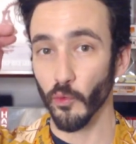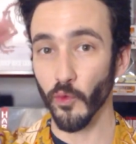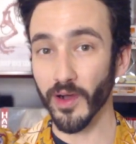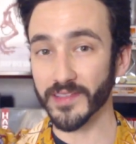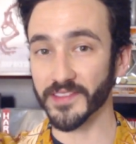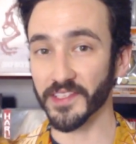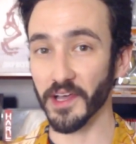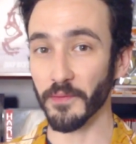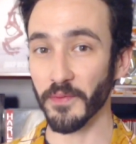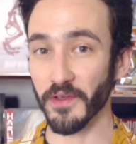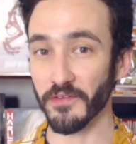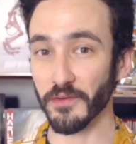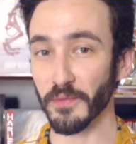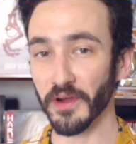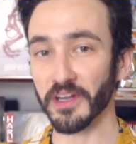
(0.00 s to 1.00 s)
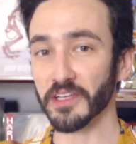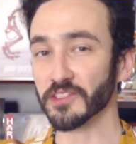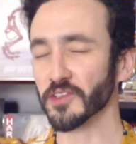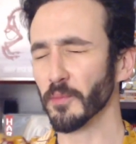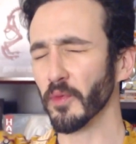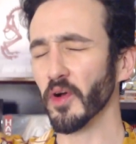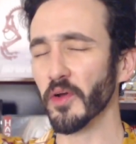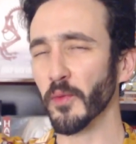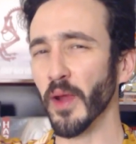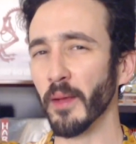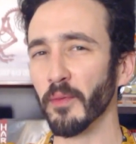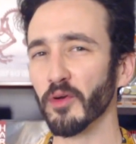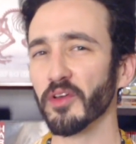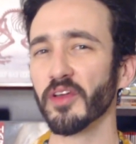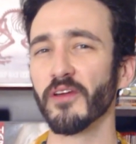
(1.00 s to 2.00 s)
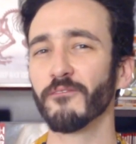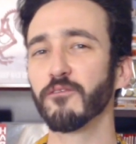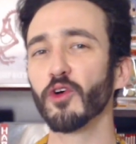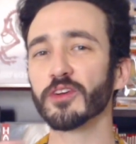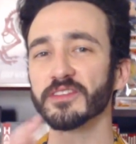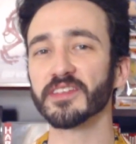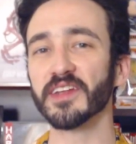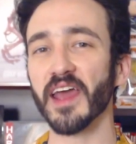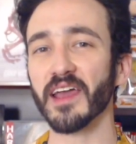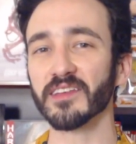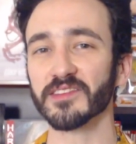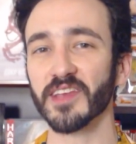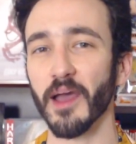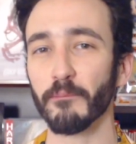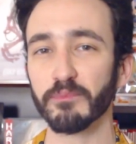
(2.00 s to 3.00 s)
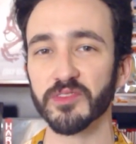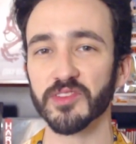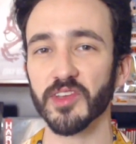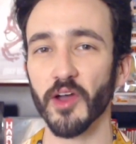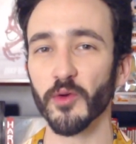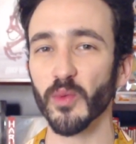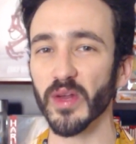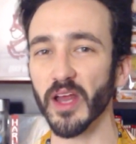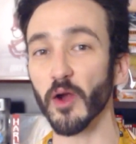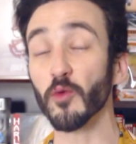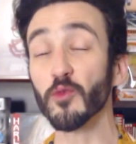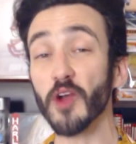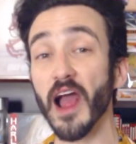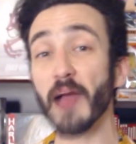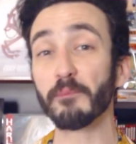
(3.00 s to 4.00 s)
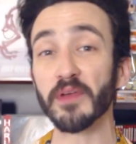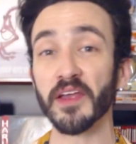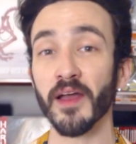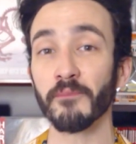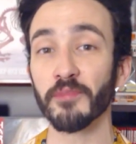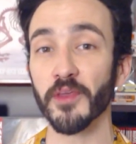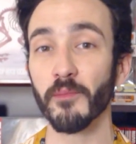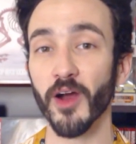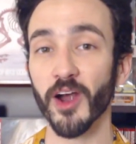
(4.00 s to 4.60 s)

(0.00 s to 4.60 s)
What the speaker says: What's up, everybody? It's your boy Rebel here, and for today's episode we are wrapping up the